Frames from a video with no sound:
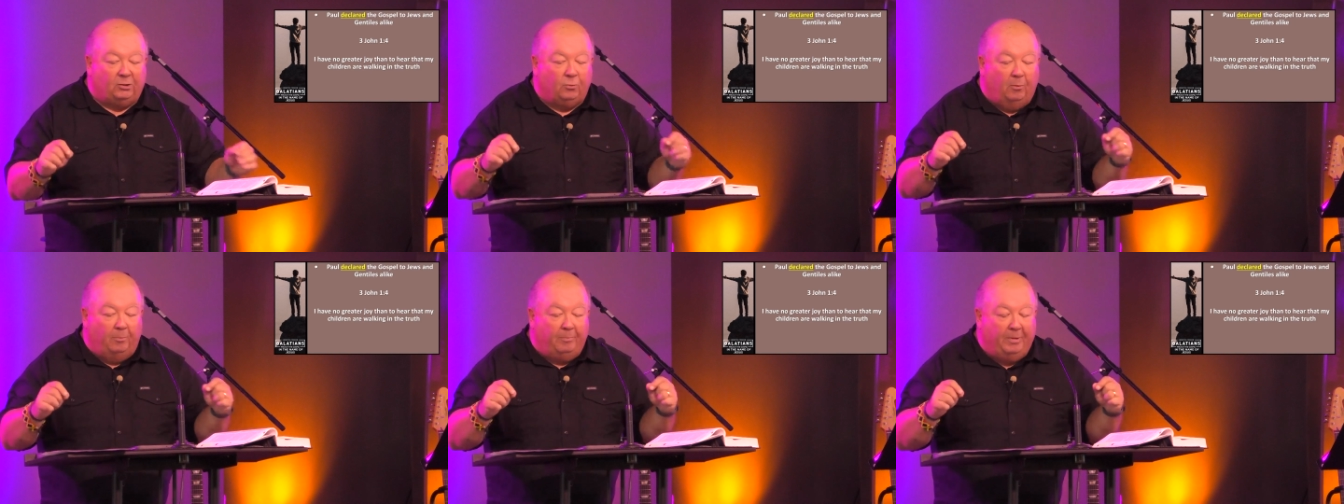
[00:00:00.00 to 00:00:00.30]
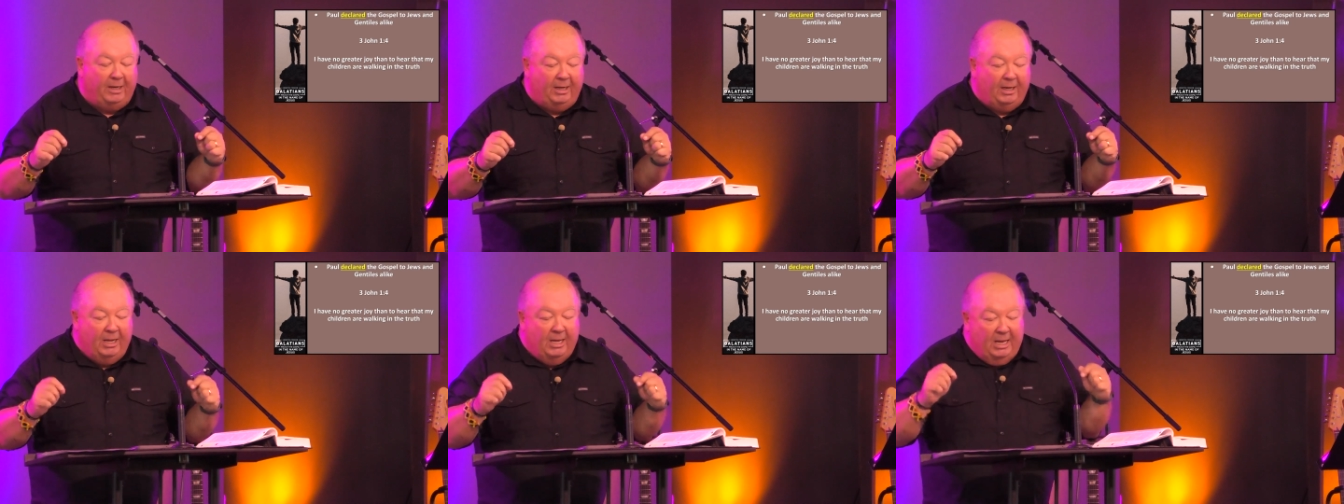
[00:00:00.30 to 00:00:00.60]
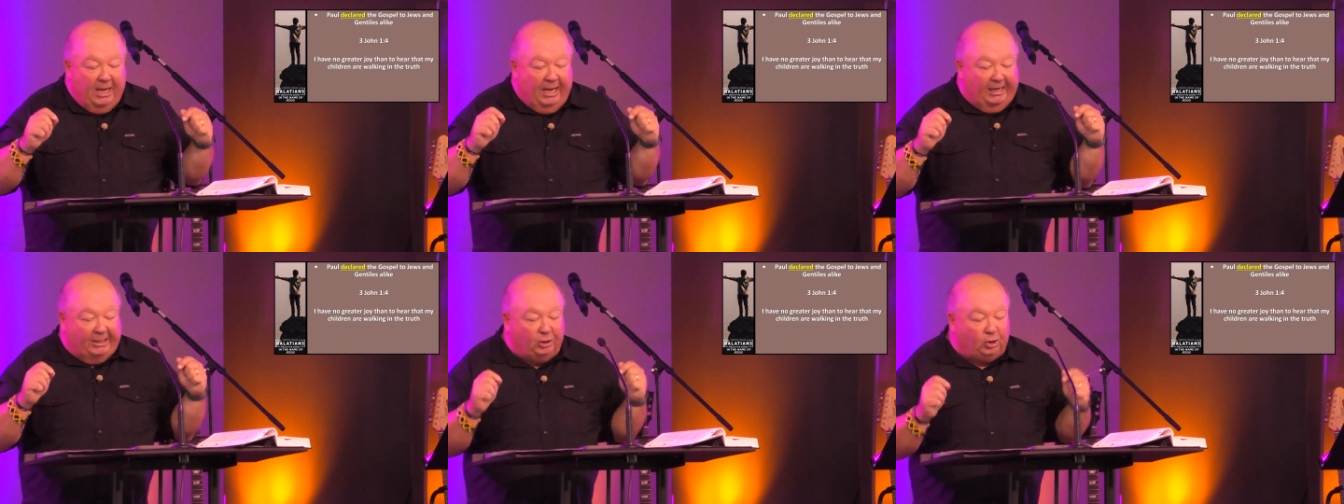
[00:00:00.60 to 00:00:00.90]
will be
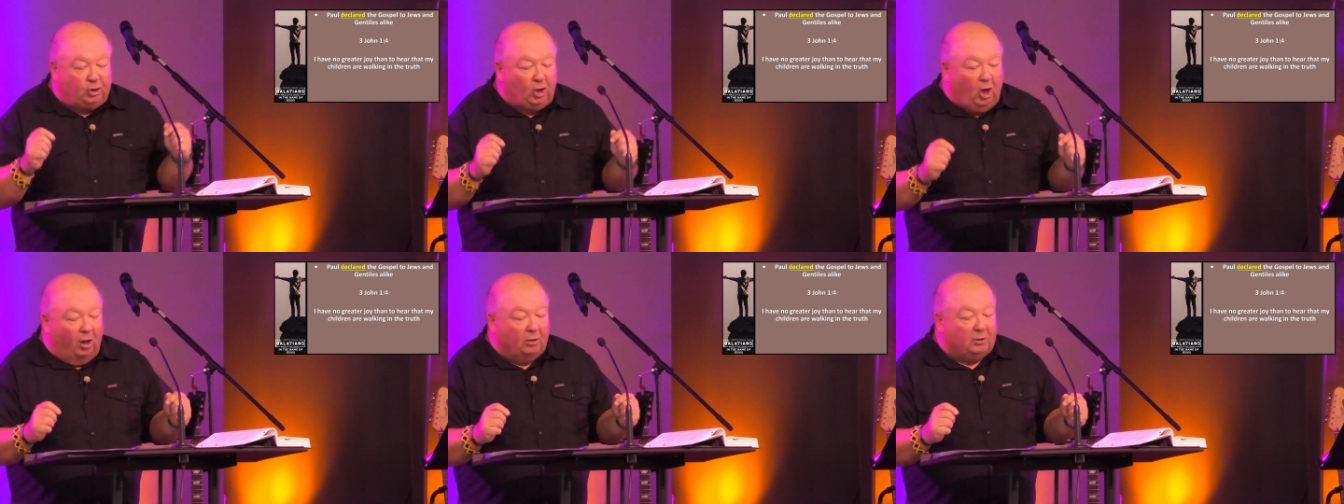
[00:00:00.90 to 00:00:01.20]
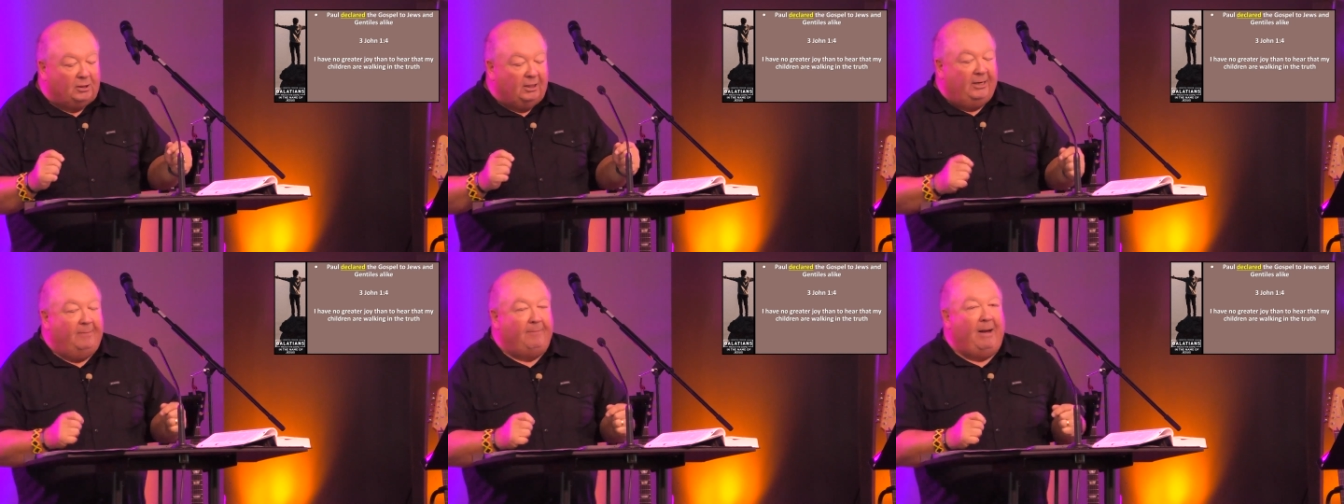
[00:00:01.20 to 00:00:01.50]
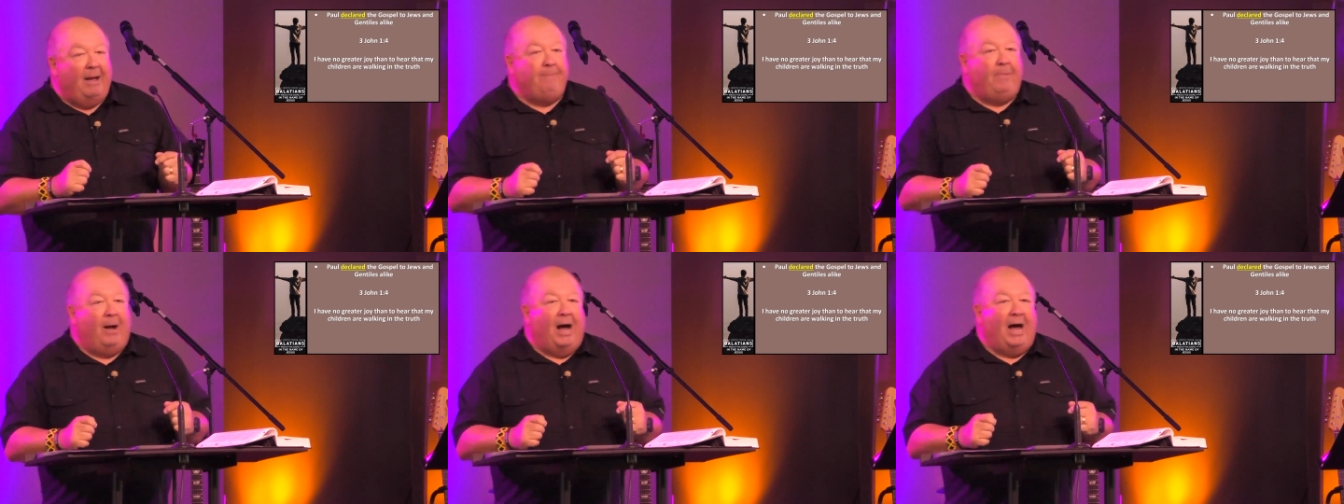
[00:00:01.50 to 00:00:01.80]
exalted in
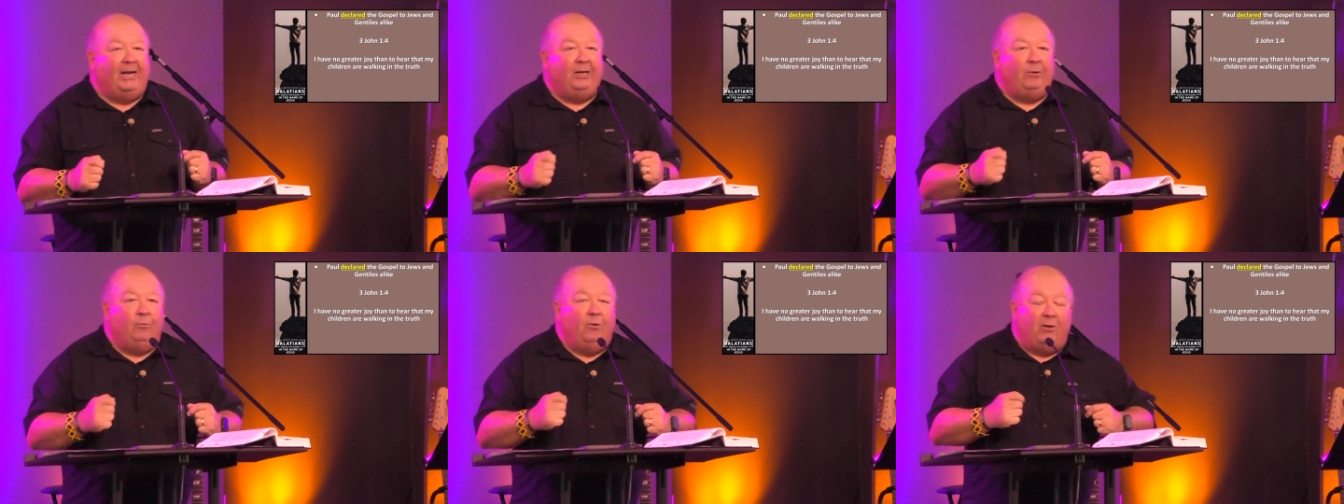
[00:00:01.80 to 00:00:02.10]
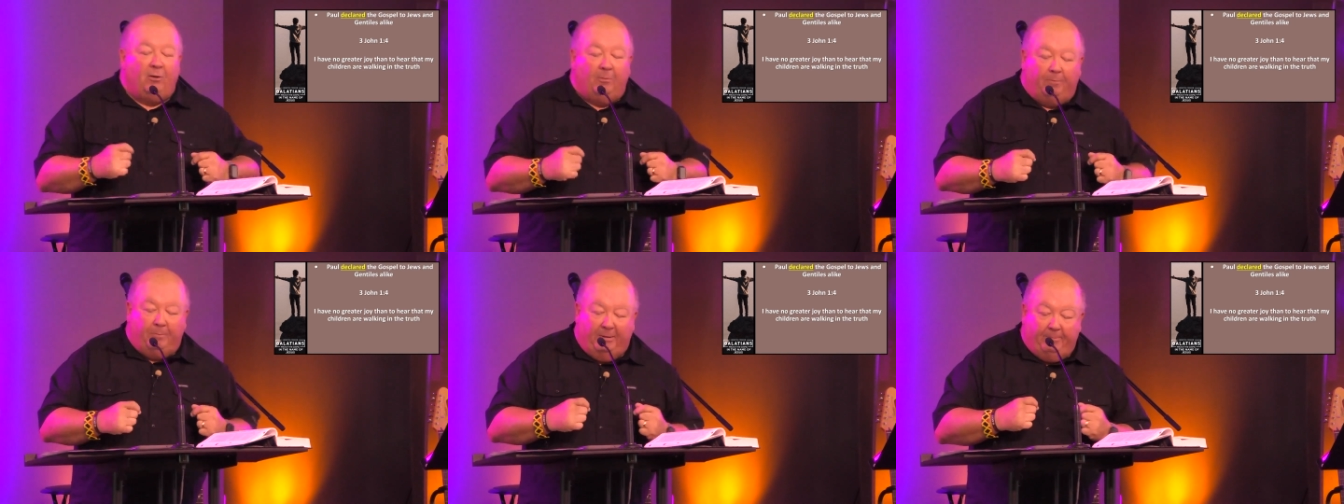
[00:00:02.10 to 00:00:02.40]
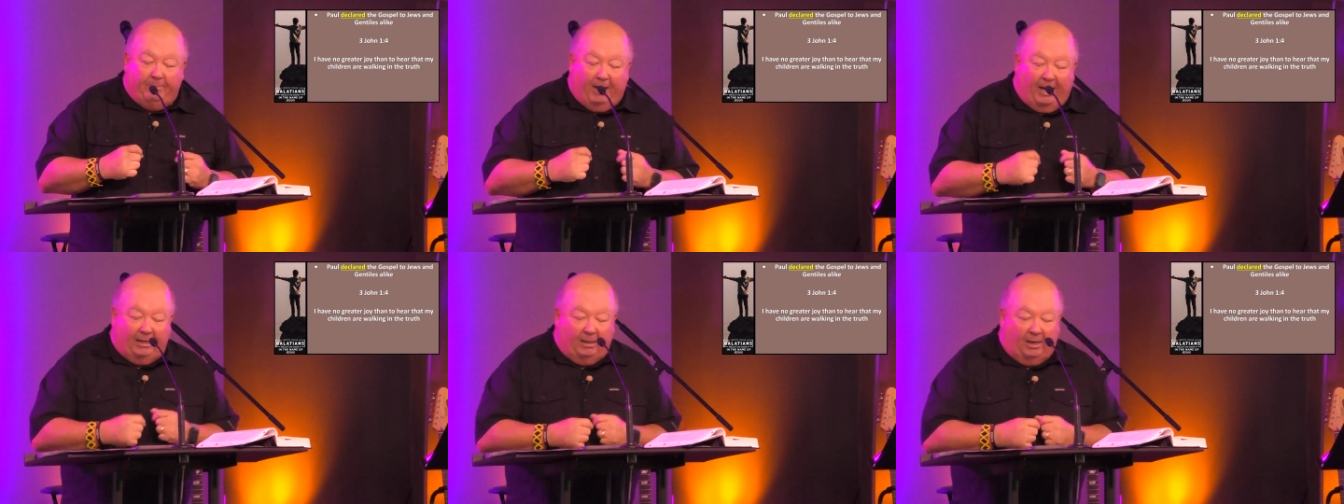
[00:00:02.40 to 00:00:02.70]
my body, whether it be
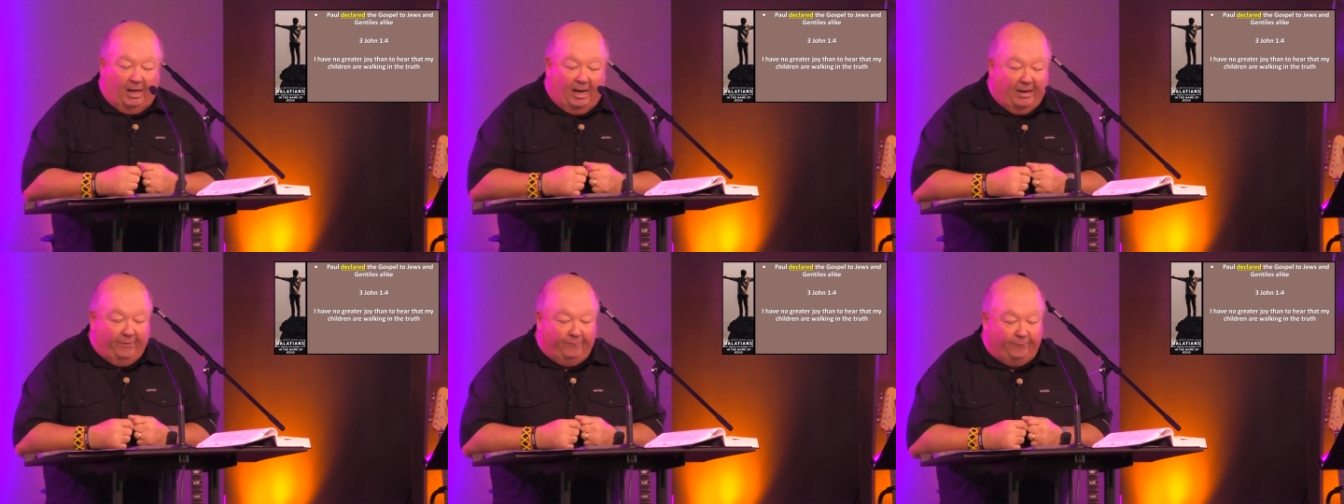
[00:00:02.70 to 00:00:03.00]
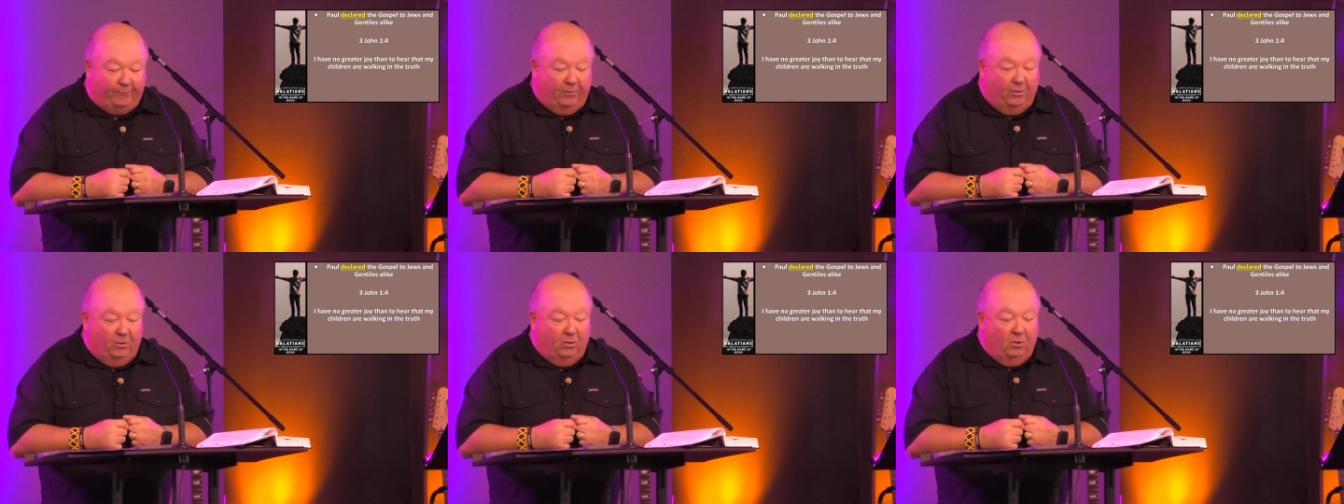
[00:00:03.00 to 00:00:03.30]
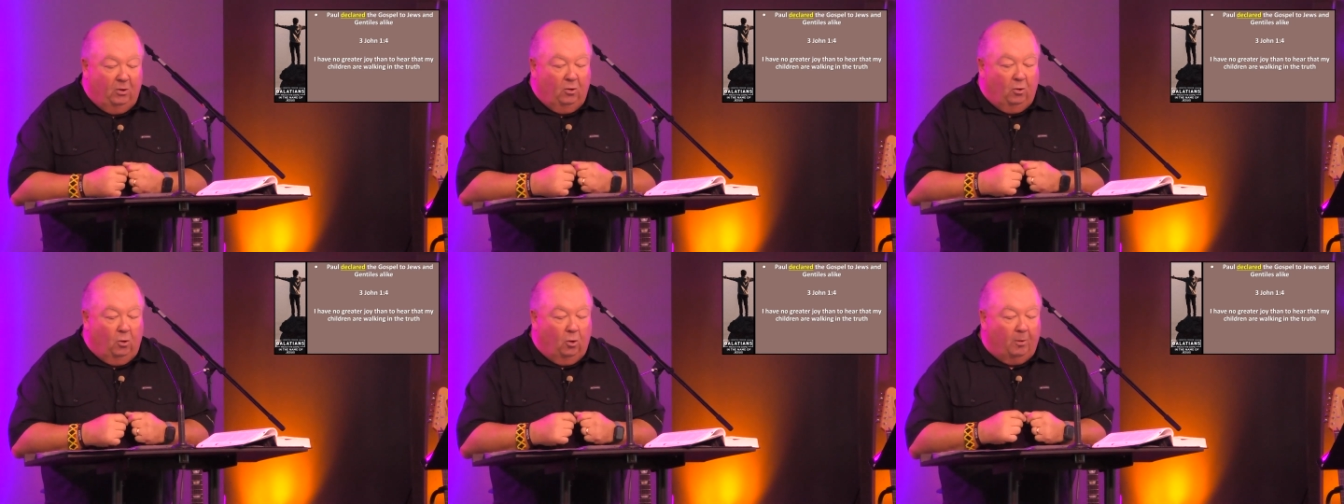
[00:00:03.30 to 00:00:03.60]
by life
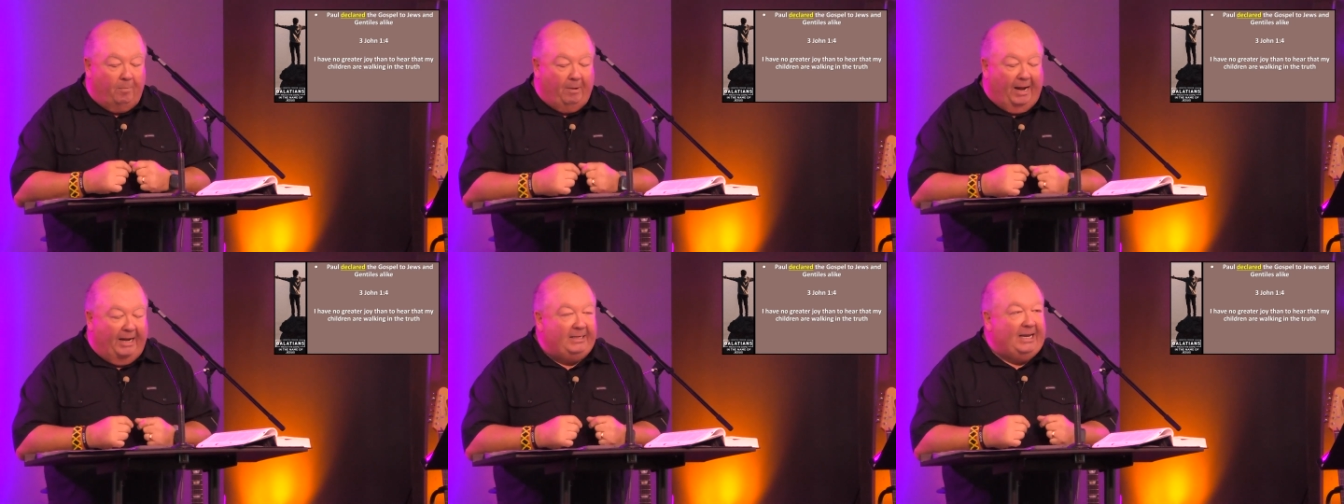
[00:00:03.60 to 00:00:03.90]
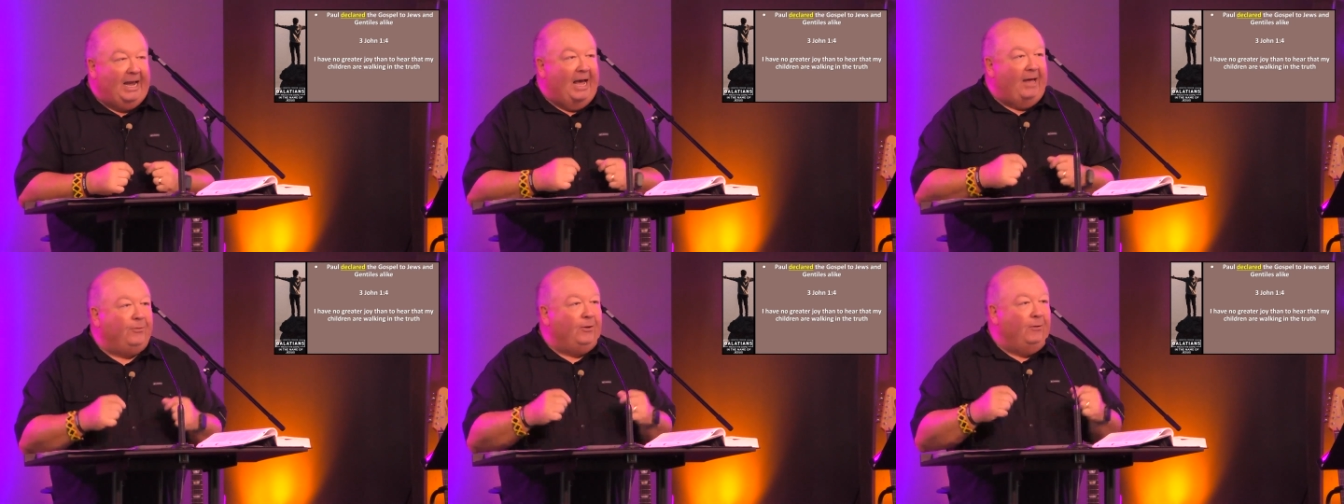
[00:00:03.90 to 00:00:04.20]
or by death.